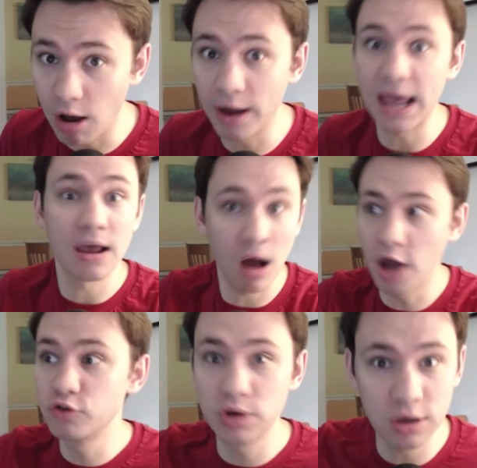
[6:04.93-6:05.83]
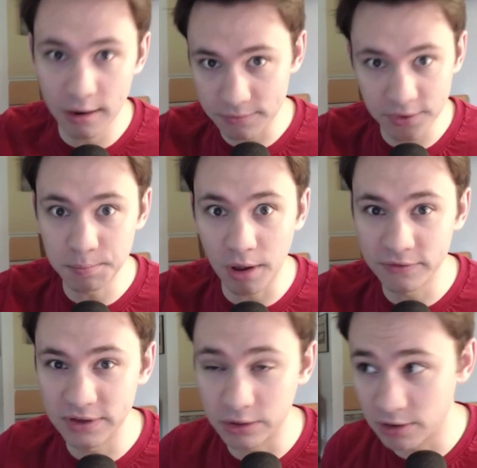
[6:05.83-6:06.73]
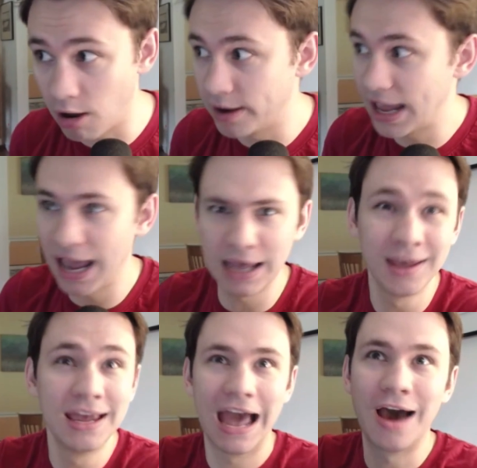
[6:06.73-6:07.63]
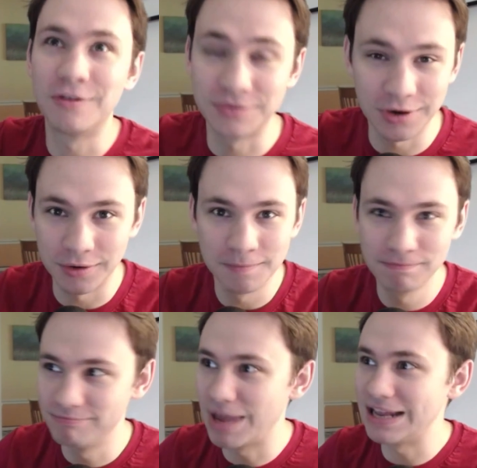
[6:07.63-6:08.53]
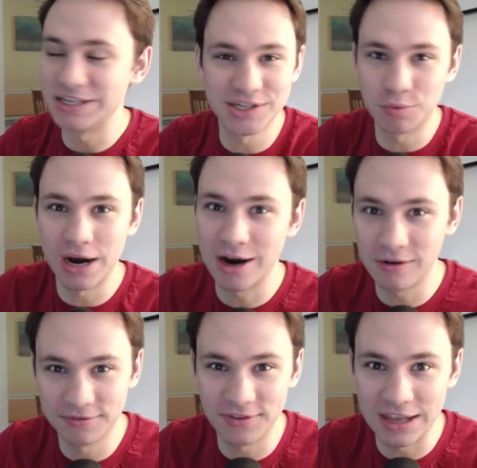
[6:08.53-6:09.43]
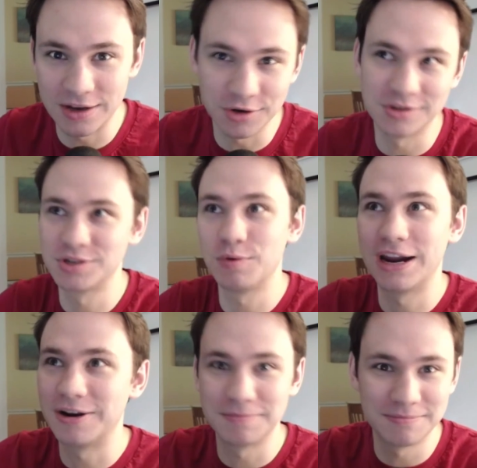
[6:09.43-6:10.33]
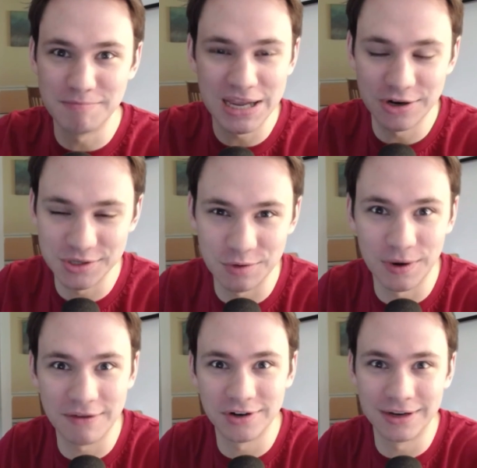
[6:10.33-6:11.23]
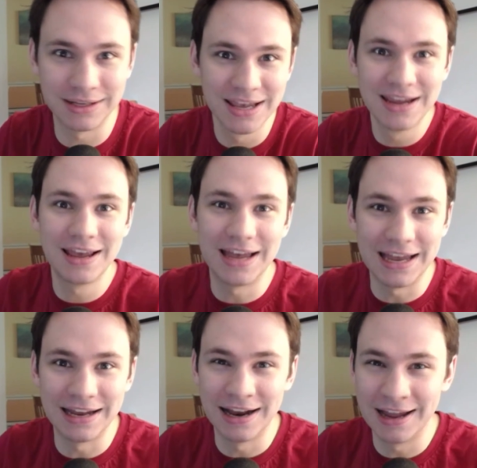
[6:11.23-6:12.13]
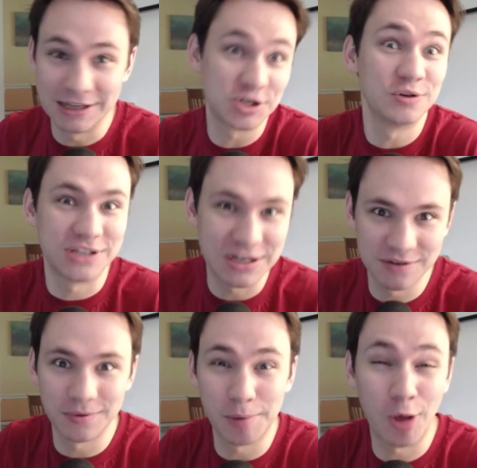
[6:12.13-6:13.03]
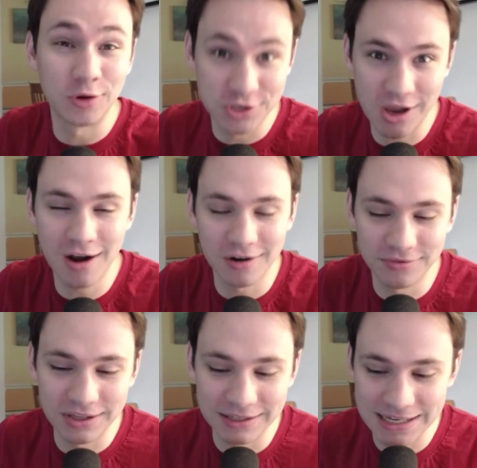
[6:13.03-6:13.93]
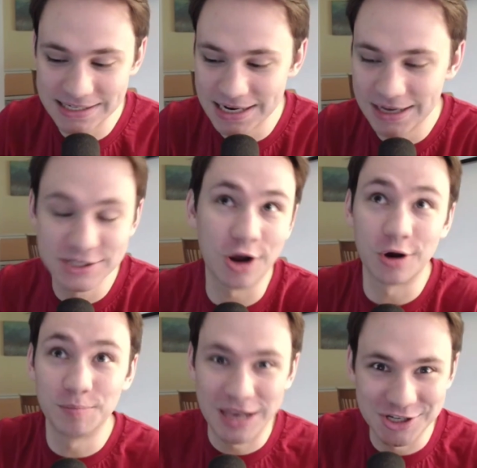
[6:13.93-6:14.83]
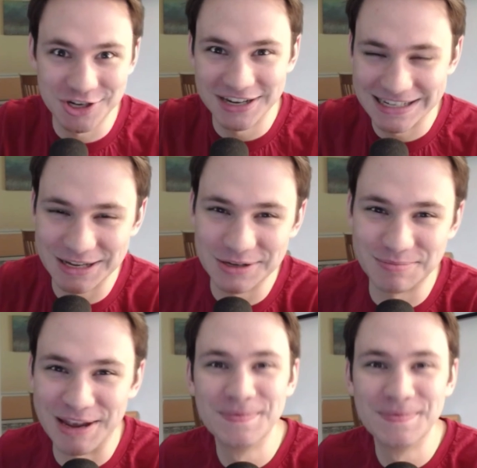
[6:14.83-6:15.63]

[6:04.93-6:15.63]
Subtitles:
a 100-yard football field, on a however many square feet or square meters or whatever an association football or soccer field is. Soccer pitch, excuse me.